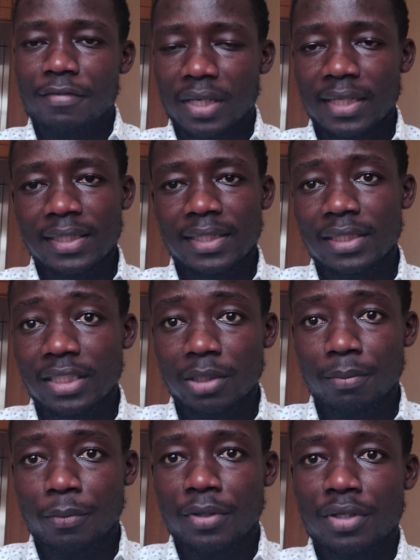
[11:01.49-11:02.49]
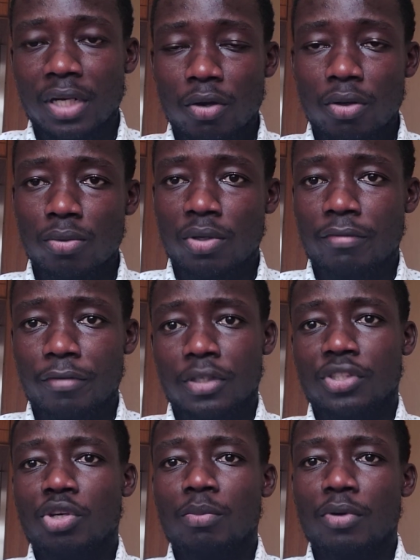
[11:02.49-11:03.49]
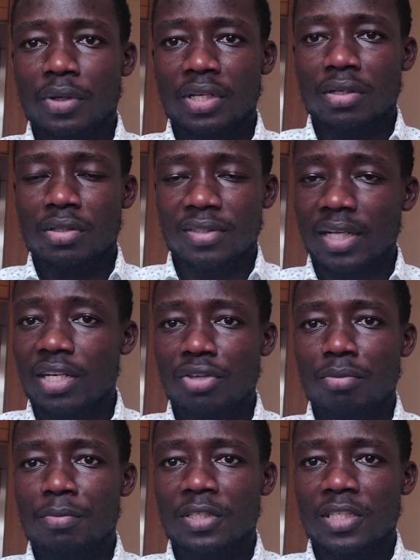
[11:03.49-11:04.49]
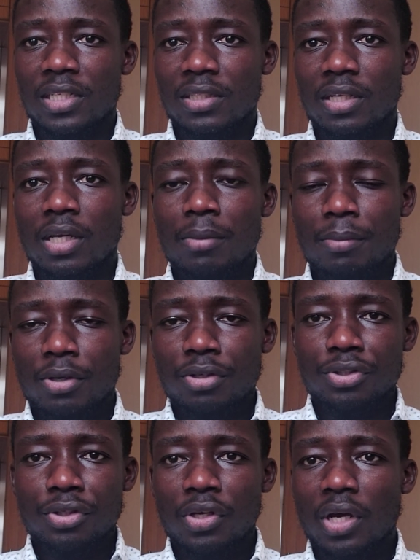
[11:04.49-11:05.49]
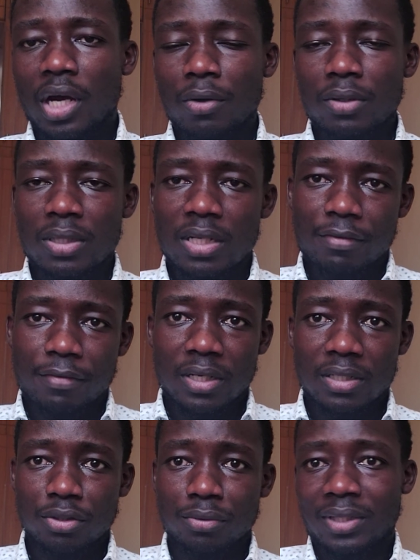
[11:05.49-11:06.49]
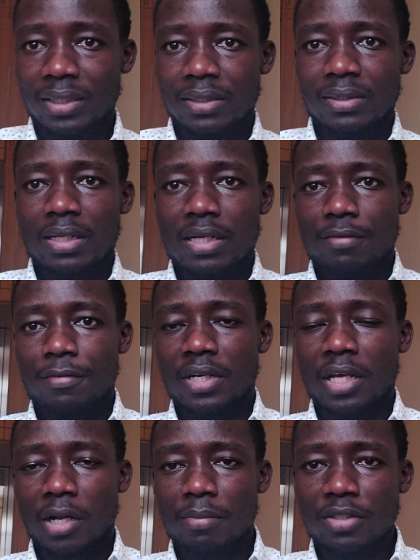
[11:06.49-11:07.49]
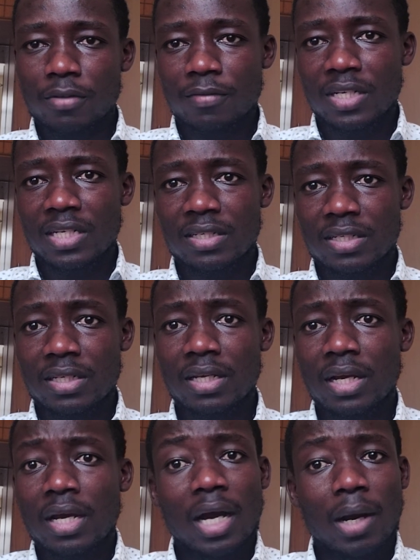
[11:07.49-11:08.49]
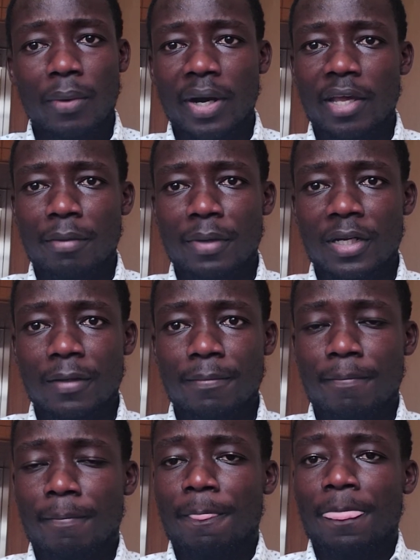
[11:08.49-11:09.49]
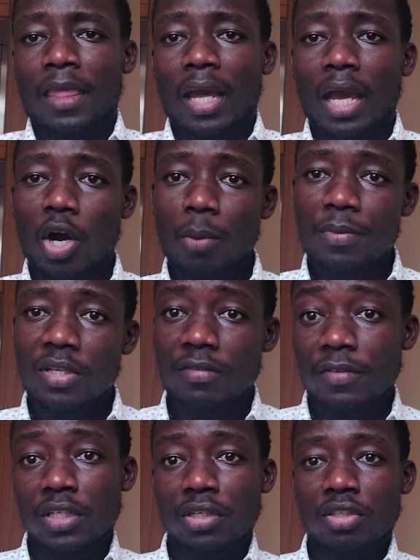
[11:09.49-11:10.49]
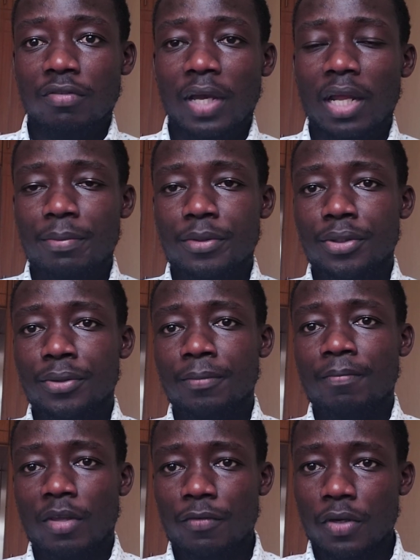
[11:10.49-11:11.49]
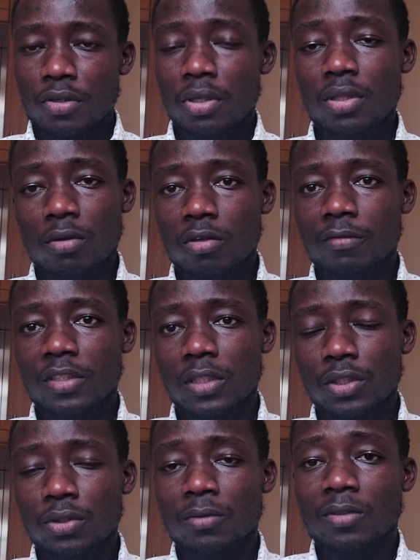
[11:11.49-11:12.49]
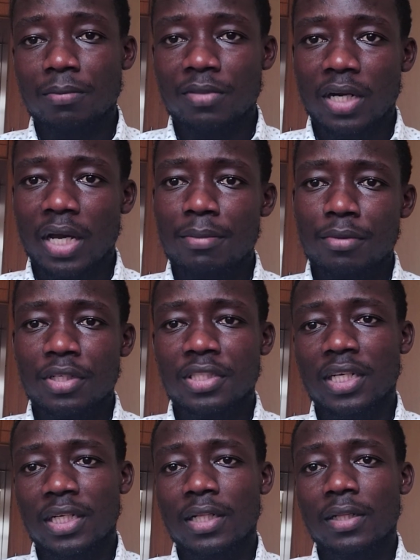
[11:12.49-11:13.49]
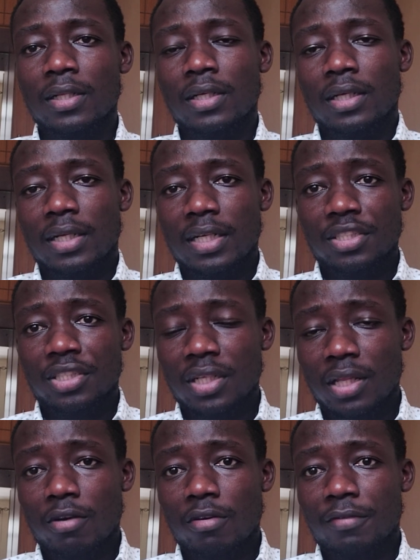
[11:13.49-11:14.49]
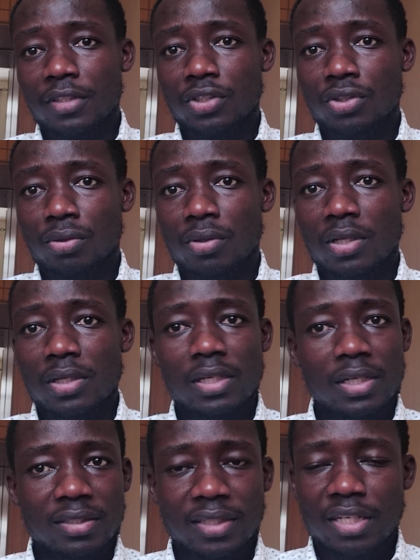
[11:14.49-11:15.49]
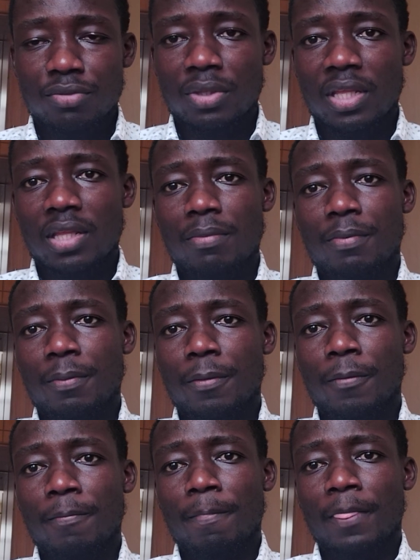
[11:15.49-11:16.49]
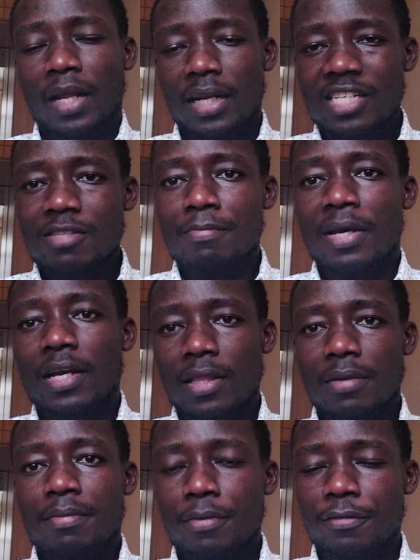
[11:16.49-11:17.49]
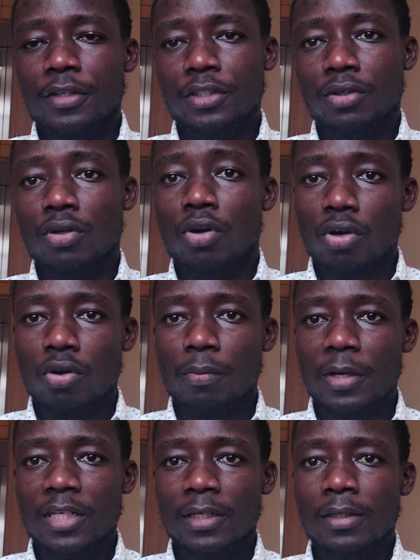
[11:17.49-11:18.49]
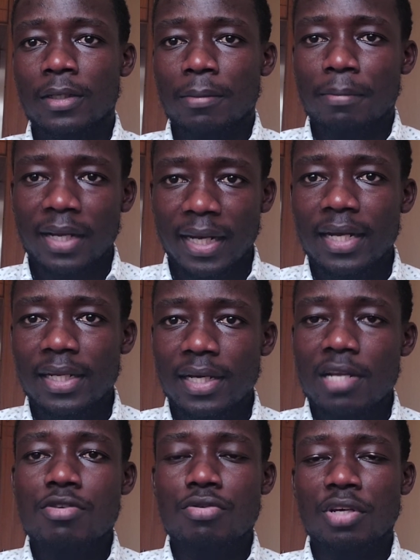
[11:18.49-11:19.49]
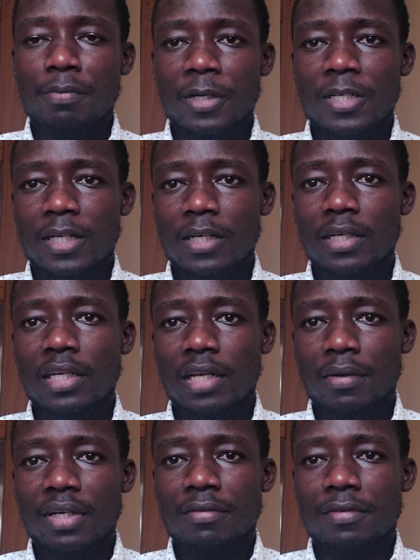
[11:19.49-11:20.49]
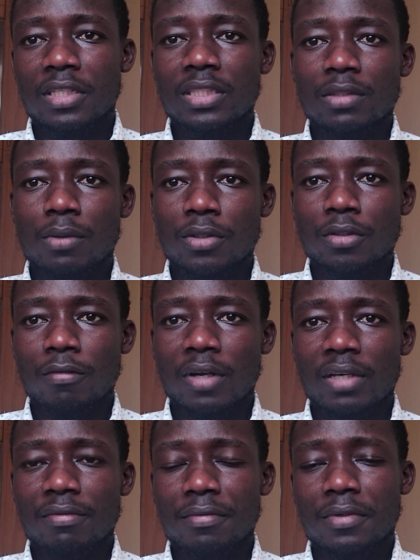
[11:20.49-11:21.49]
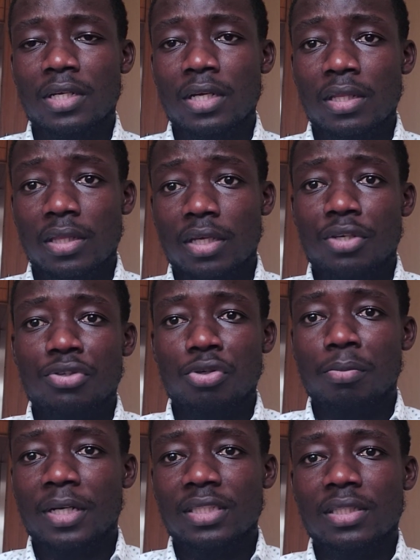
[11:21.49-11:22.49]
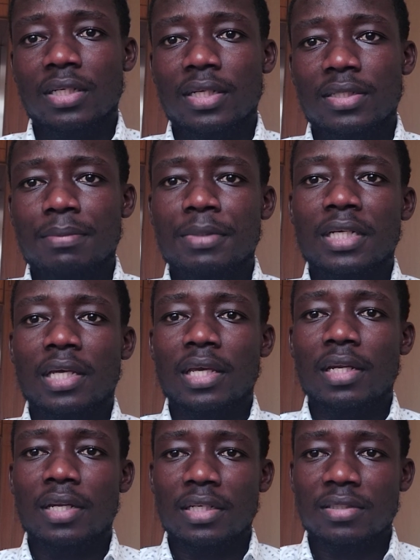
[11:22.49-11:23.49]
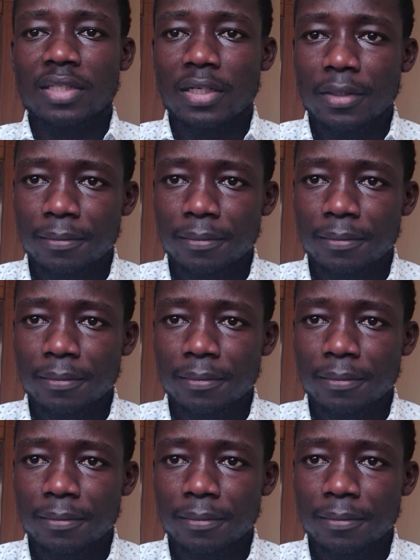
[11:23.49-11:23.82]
internship, when you're now looking for a job or when you're starting your business, because you know how different use cases and different dynamics of the industry are working better. I hope this video is of help to you. If you enjoy the conversation, subscribe to the channel. Let's share the conversation, the insights with the other people, and let's make the profession grow better by learning and doing better in our different walks of life. Thank you so much, and let's meet again next Sunday.